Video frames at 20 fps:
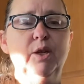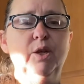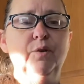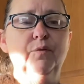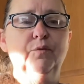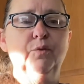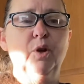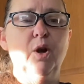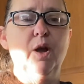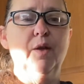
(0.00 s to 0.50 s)
you
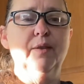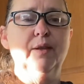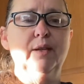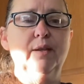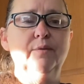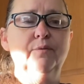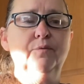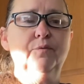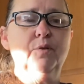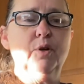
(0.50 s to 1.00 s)
for all the
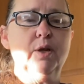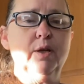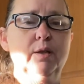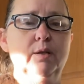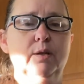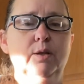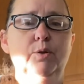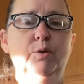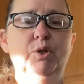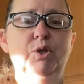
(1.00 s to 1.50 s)
input
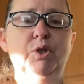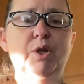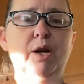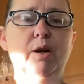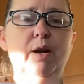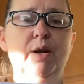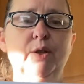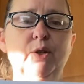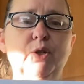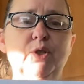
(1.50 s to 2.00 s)
you
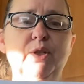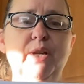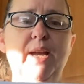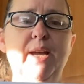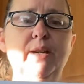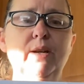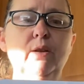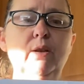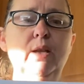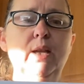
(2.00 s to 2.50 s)
share on your
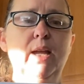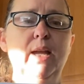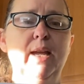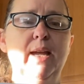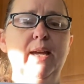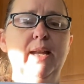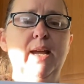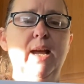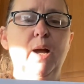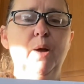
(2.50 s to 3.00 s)
channel.
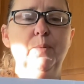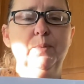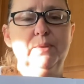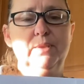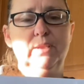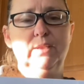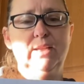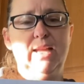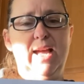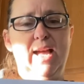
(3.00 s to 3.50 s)
It
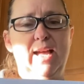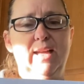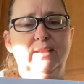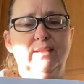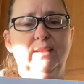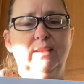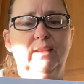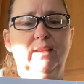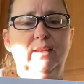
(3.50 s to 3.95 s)
helps a lot.